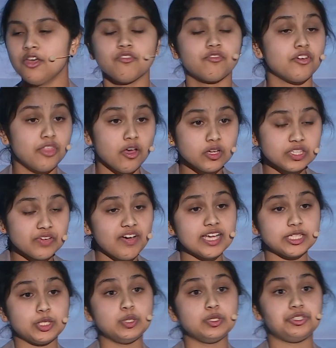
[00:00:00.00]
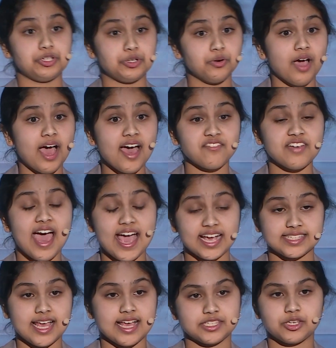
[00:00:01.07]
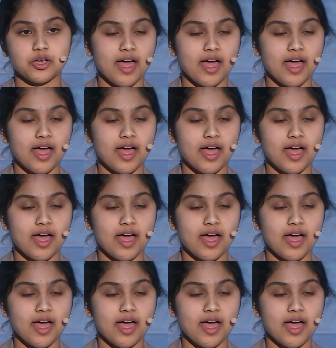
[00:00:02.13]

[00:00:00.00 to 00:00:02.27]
For those of us who do have access to